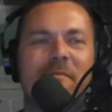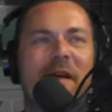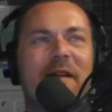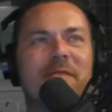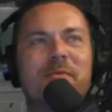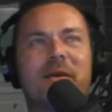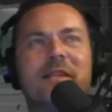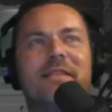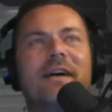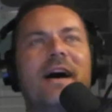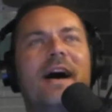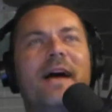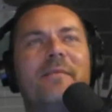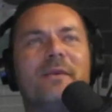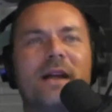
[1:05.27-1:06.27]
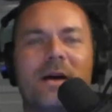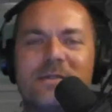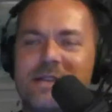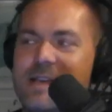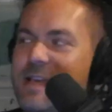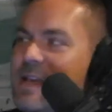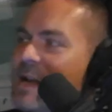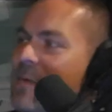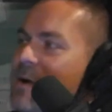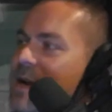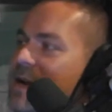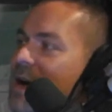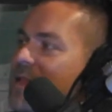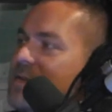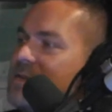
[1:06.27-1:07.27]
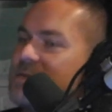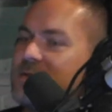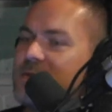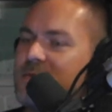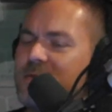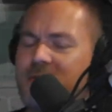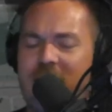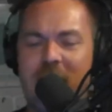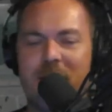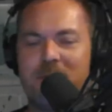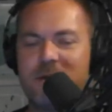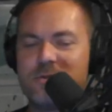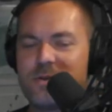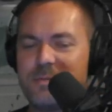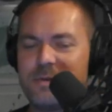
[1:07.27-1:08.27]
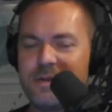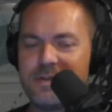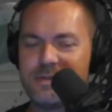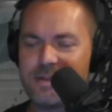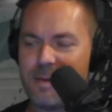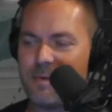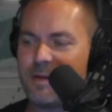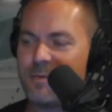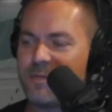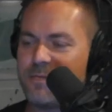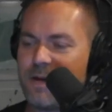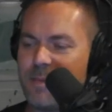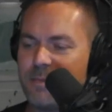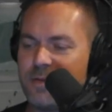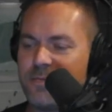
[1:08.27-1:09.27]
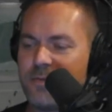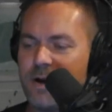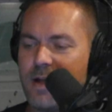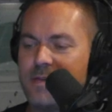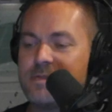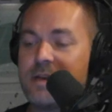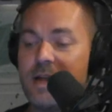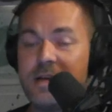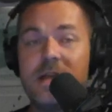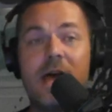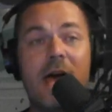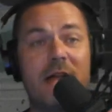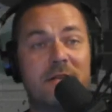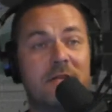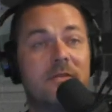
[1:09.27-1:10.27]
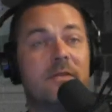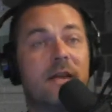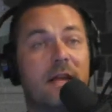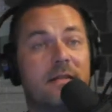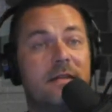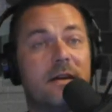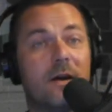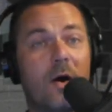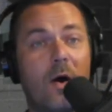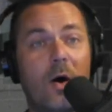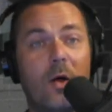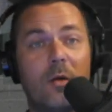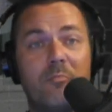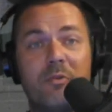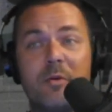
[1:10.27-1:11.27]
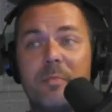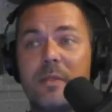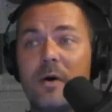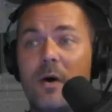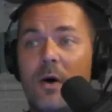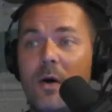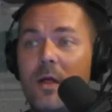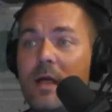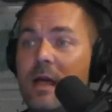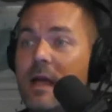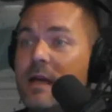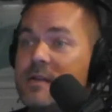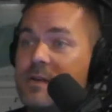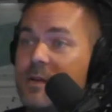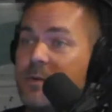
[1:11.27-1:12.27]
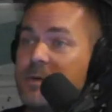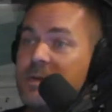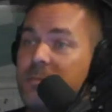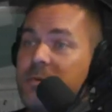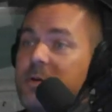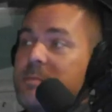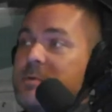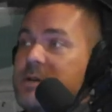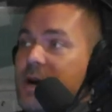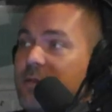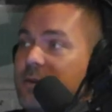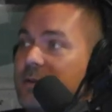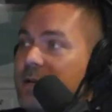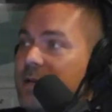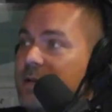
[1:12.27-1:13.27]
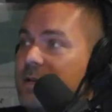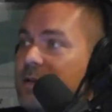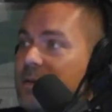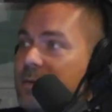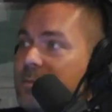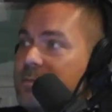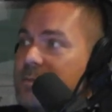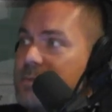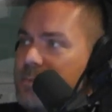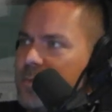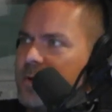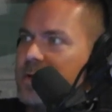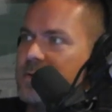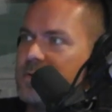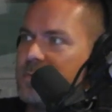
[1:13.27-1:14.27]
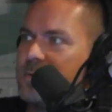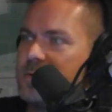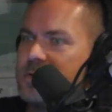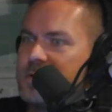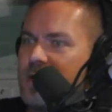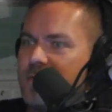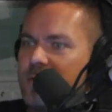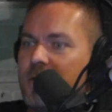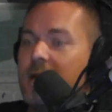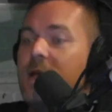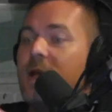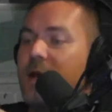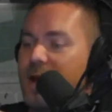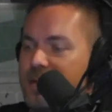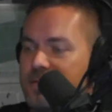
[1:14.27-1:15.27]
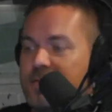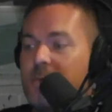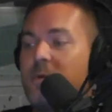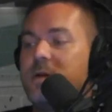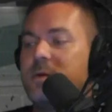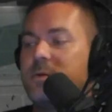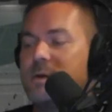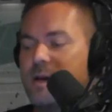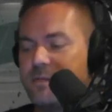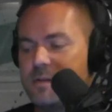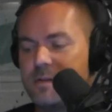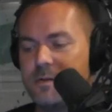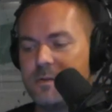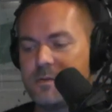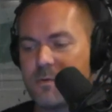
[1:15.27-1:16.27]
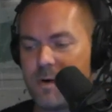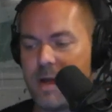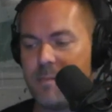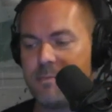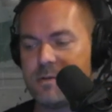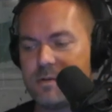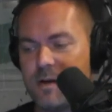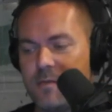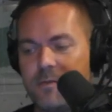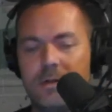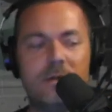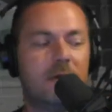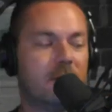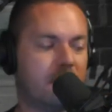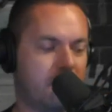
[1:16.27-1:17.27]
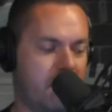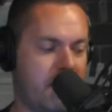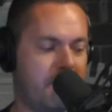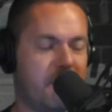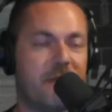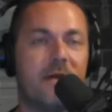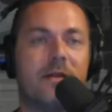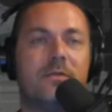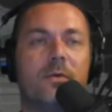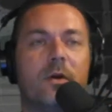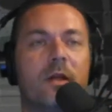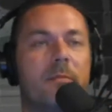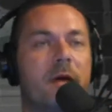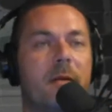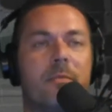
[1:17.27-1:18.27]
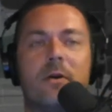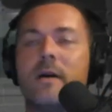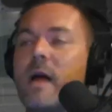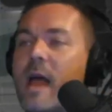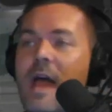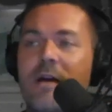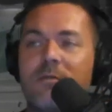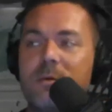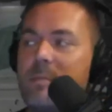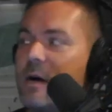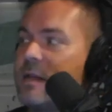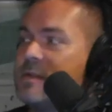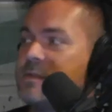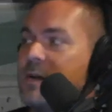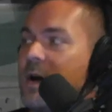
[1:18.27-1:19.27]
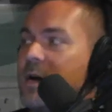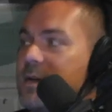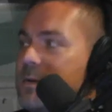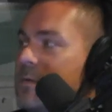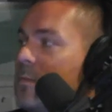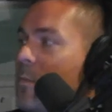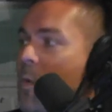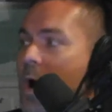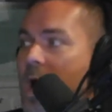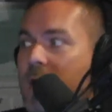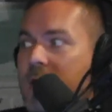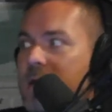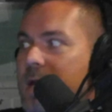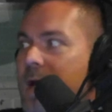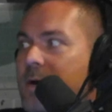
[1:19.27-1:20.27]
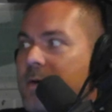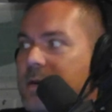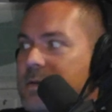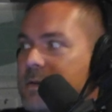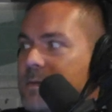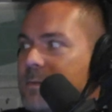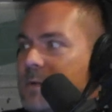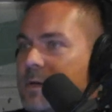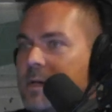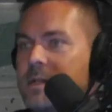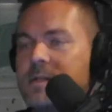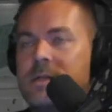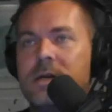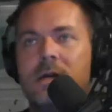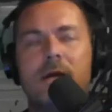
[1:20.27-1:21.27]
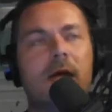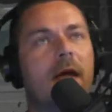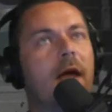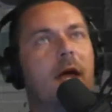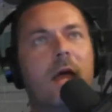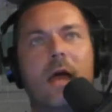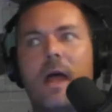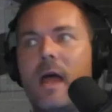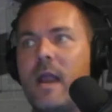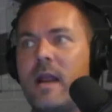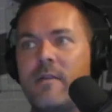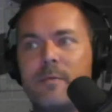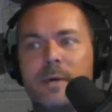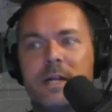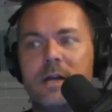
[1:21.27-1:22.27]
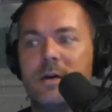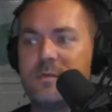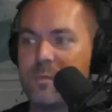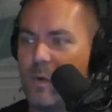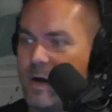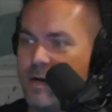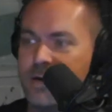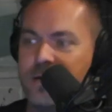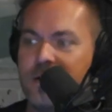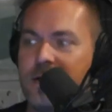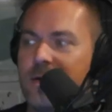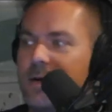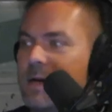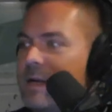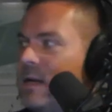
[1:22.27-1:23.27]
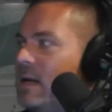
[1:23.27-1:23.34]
menace would have Uh, oh. died when I was a kid. I went on this camping trip to Yosemite with family mm-hmm. friends, and you had to do that: dig a hole and poop in the hole. Yeah. So there was a poop shovel, like a little reusable shovel, mm-hmm. and so what you would have to do is grab the shovel, grab the thing of toilet paper. Everybody saw you walking out into the woods, No, no, no. and everybody knows hmm. what you're doing.